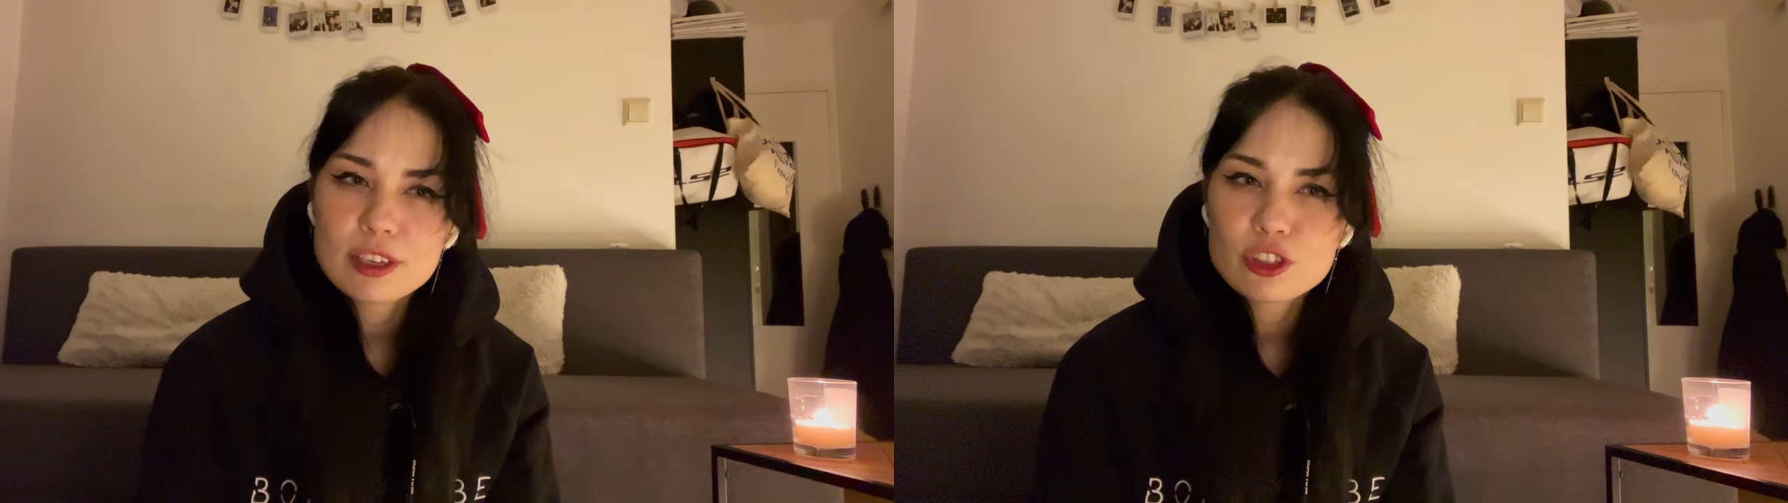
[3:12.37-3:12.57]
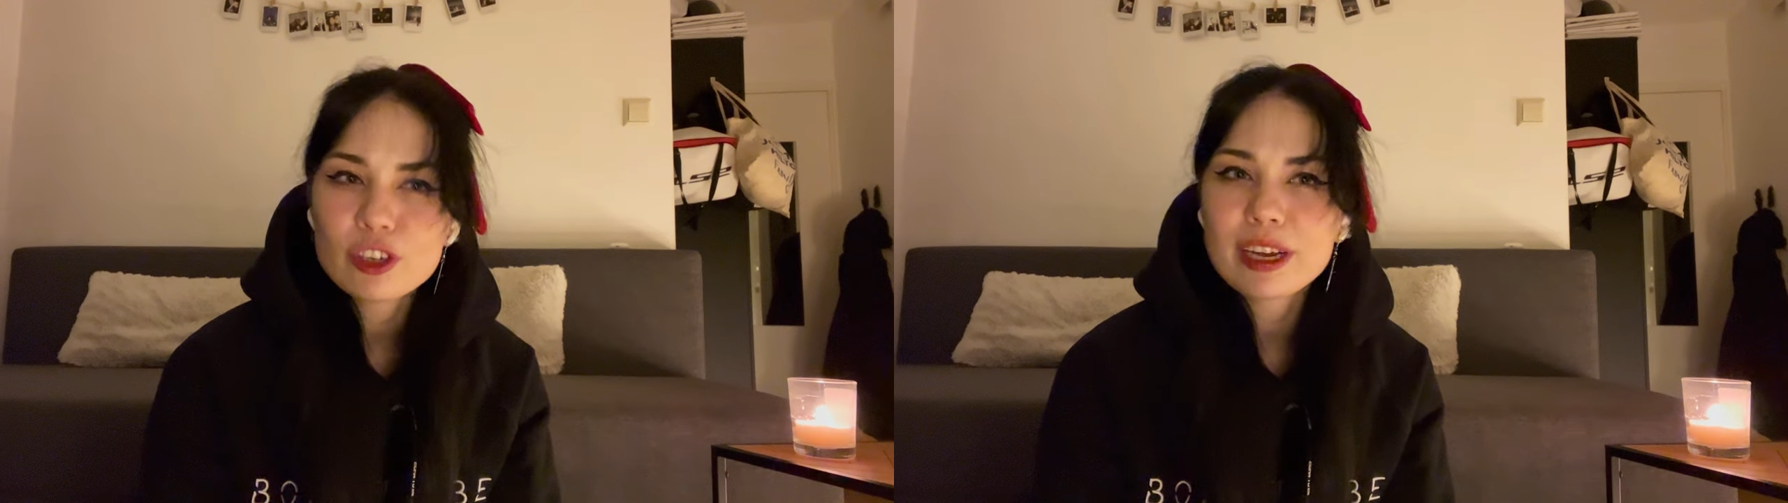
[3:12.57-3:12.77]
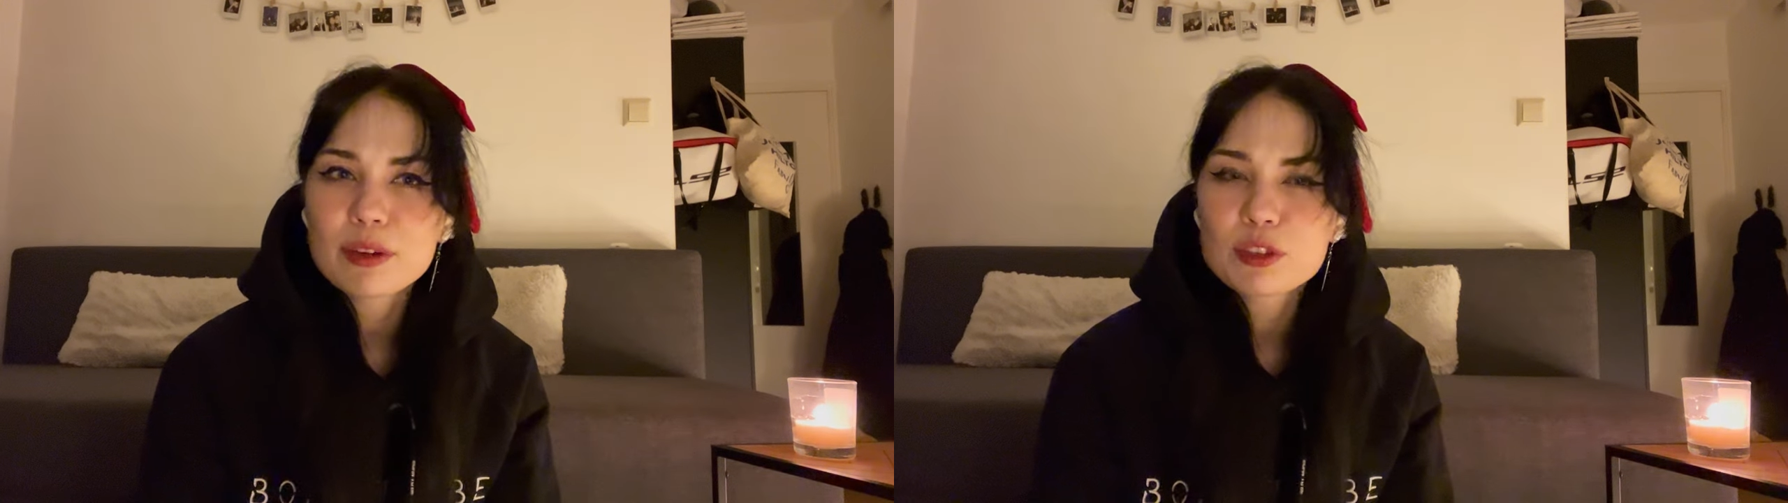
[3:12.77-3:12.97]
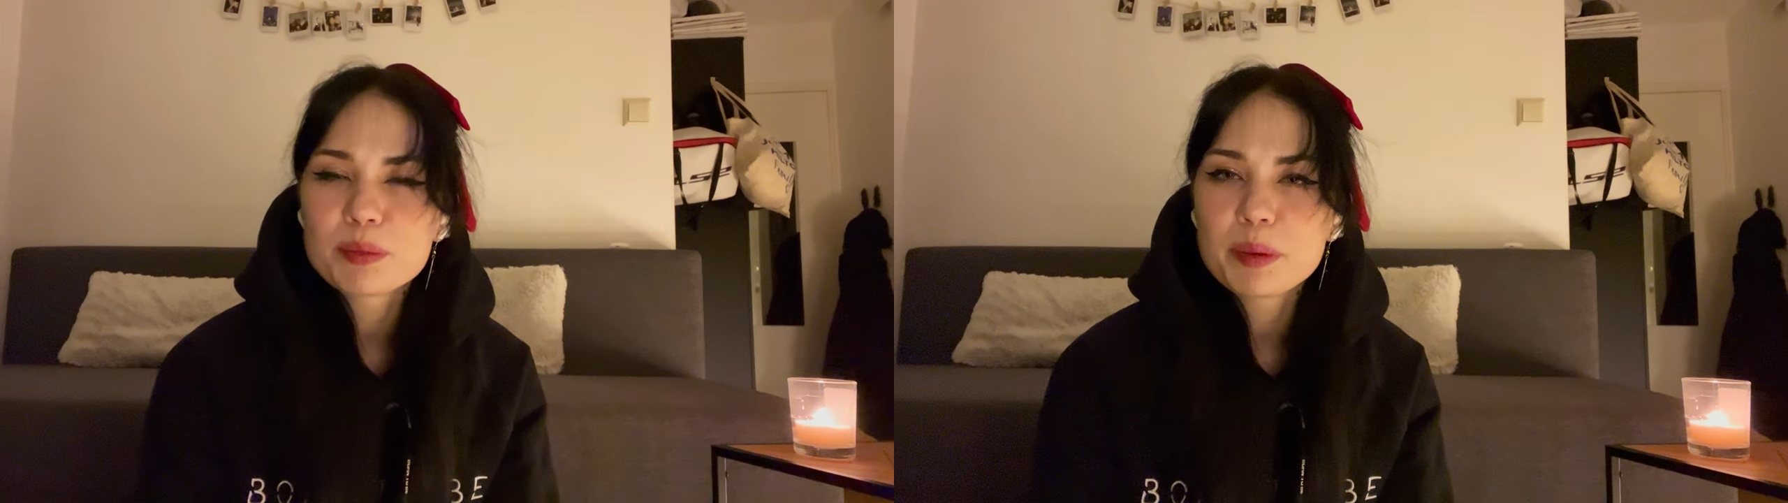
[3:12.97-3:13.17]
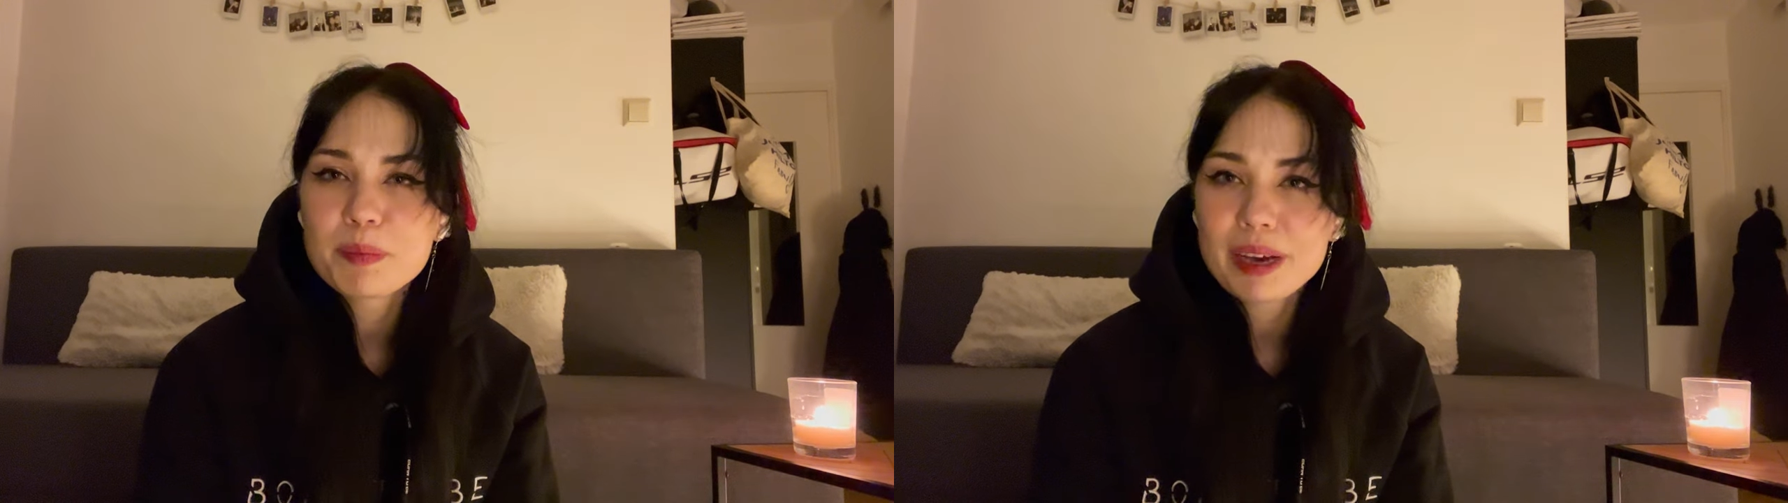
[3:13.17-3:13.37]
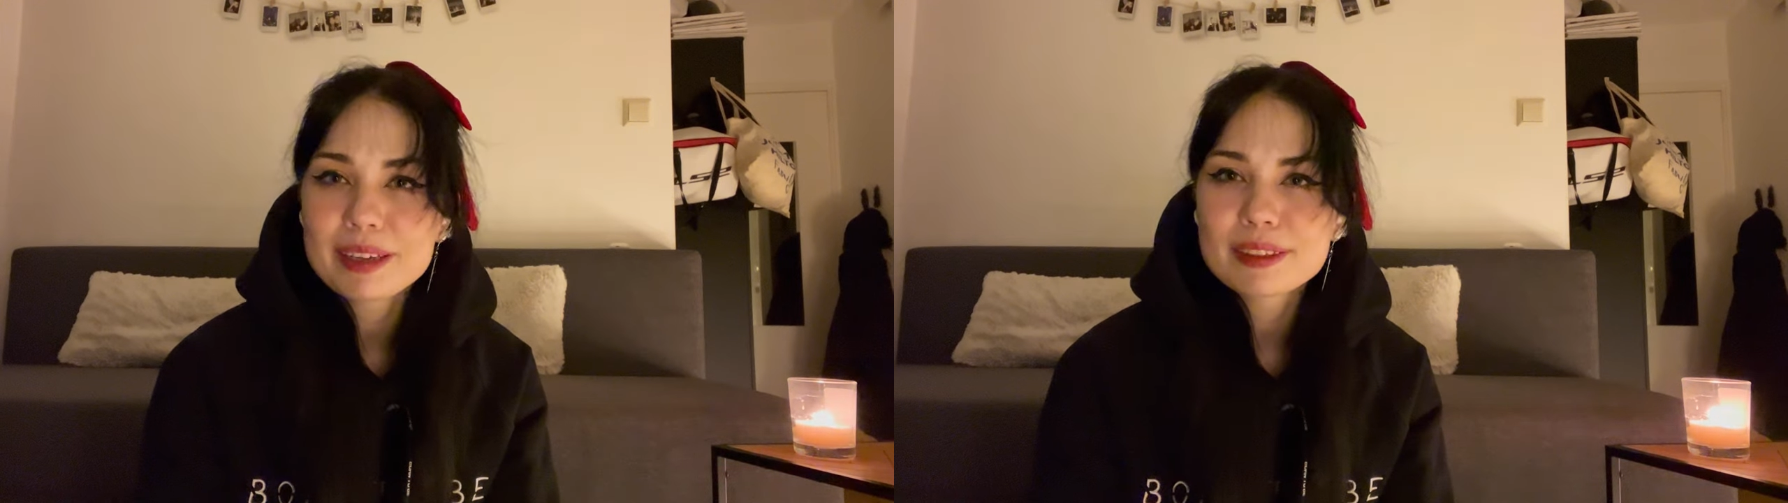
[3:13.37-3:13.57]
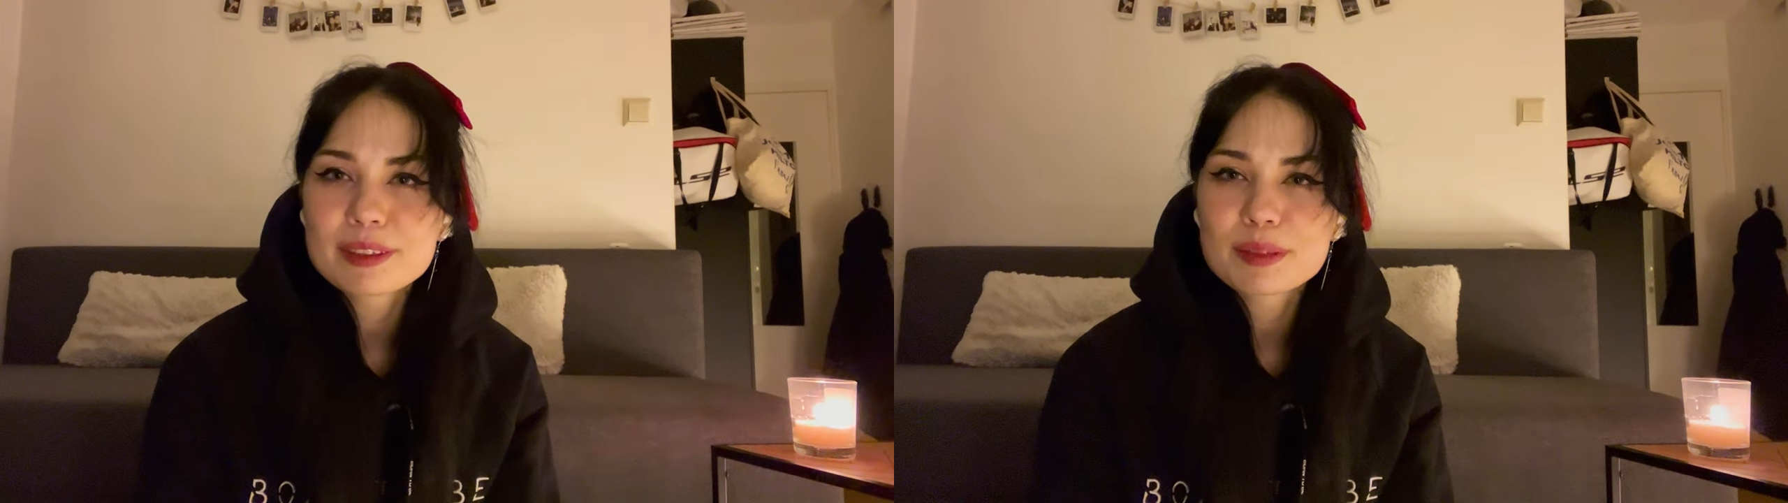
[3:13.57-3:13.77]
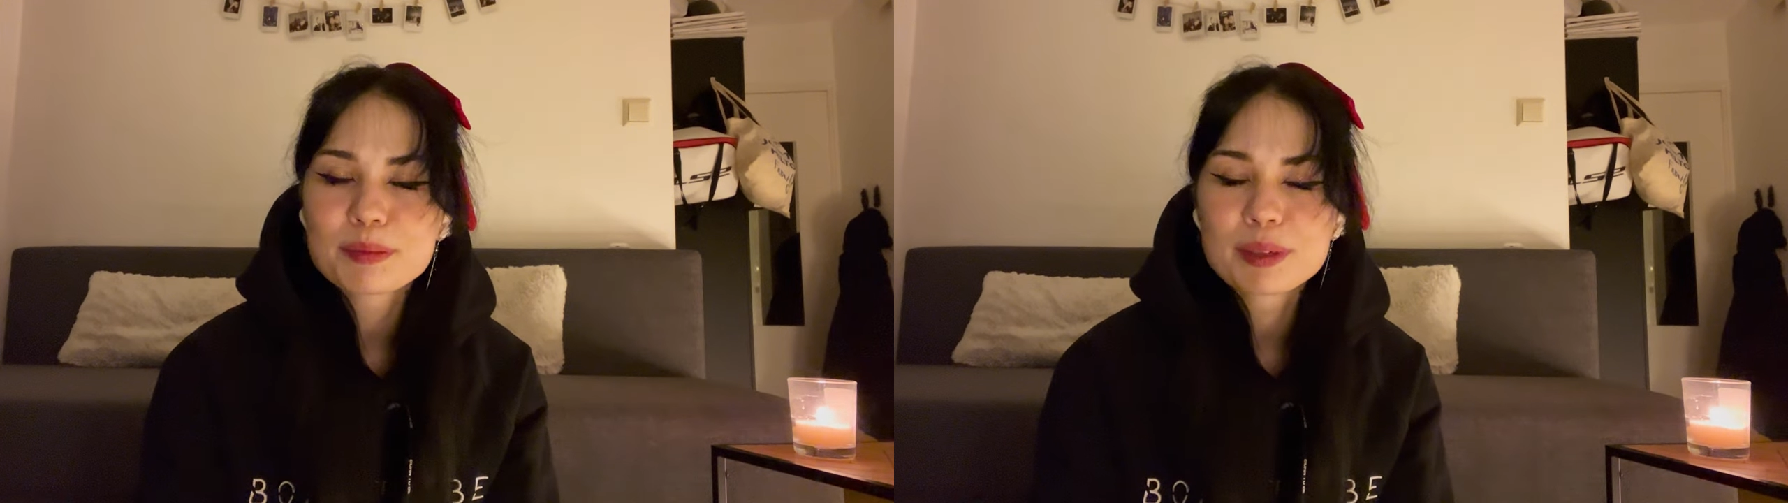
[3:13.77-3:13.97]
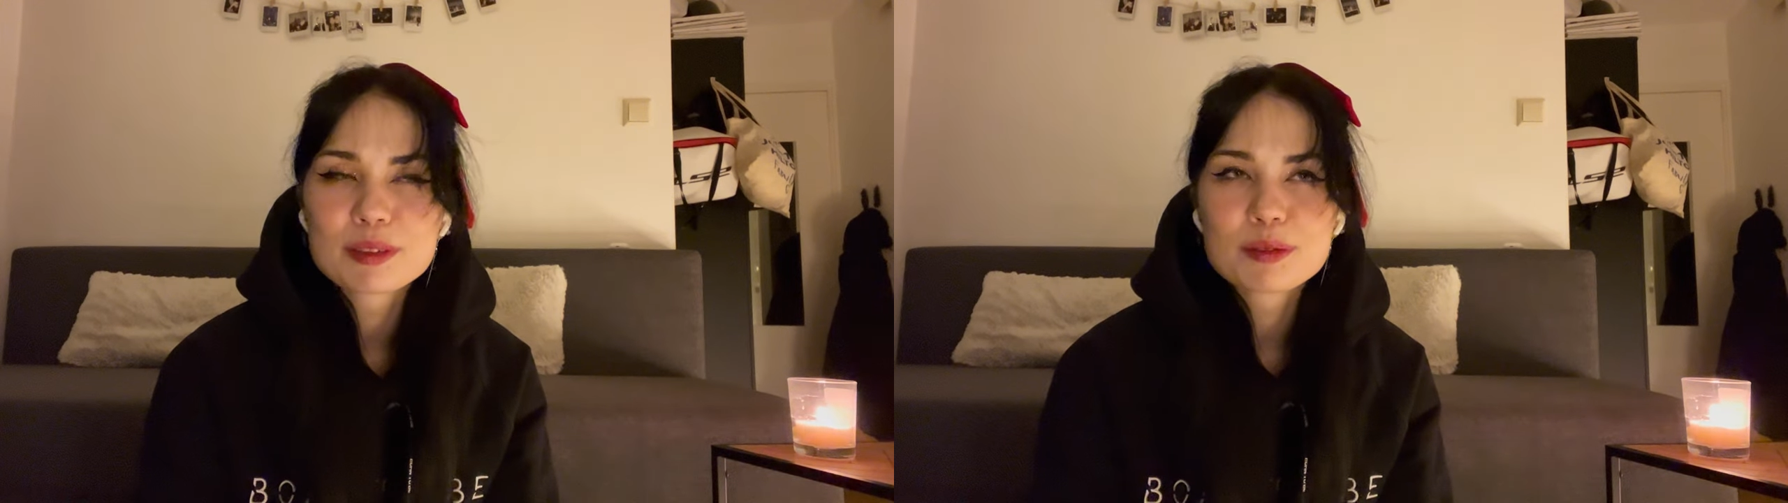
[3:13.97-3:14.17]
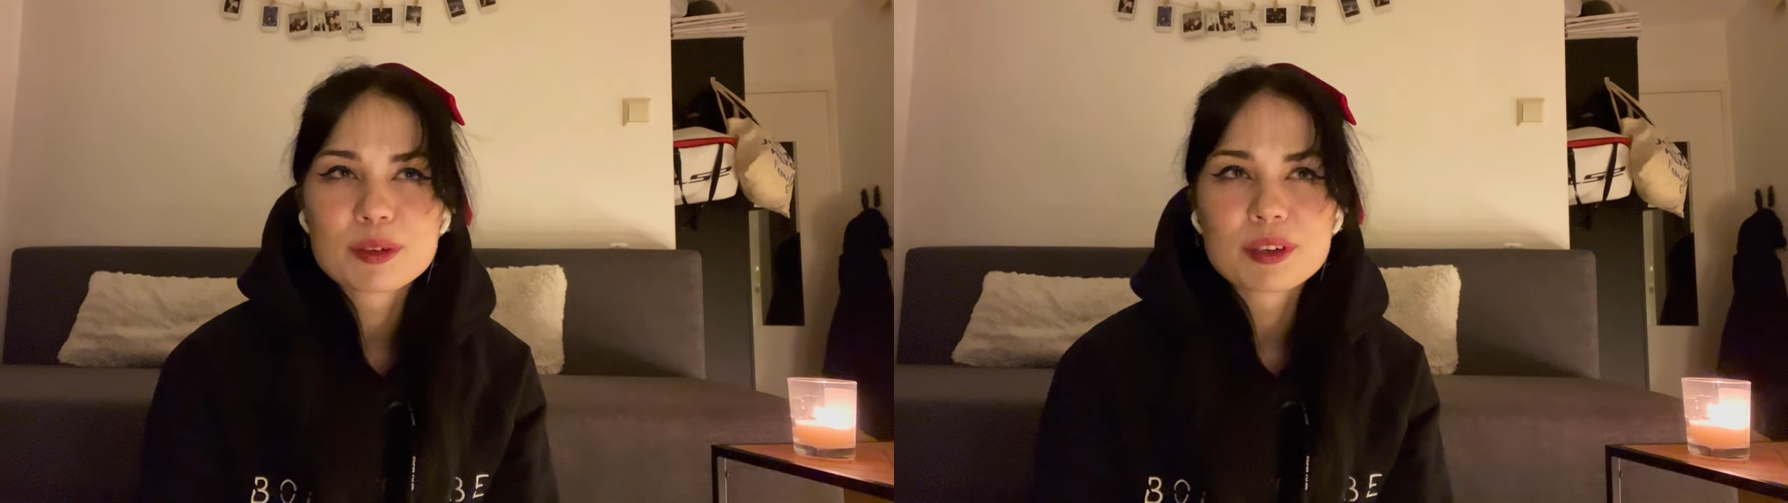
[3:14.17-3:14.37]
turned out to be patterns but
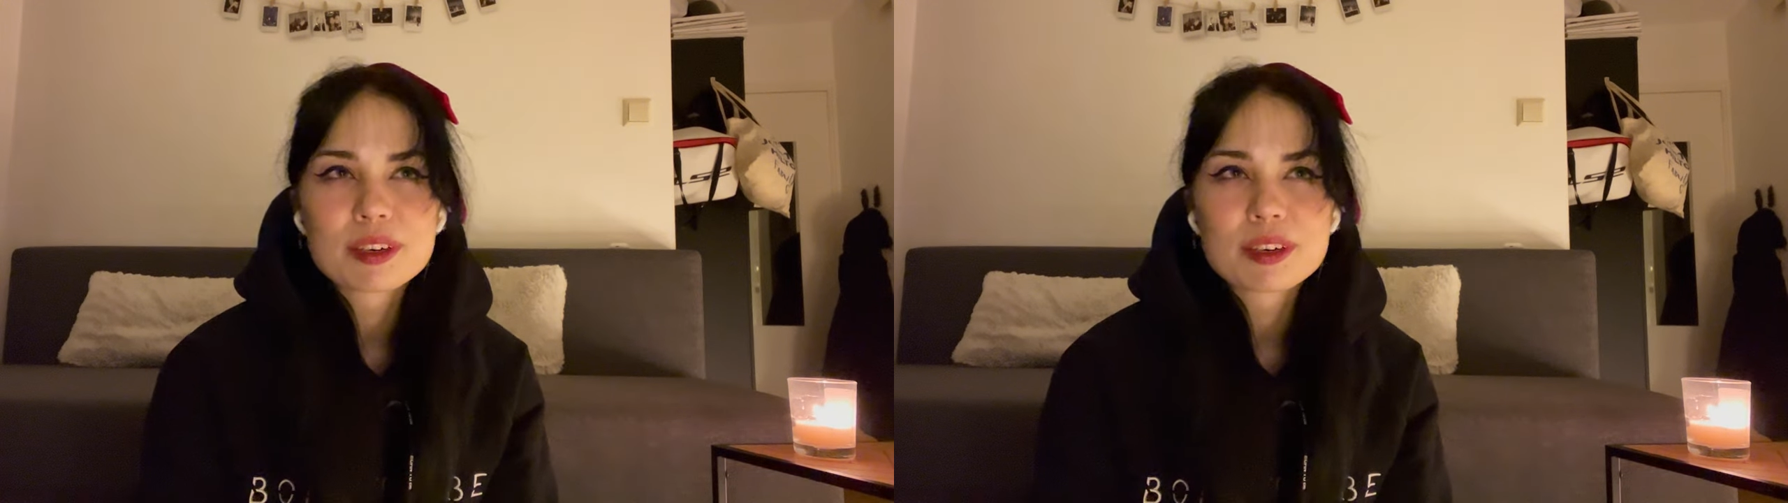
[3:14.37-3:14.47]
were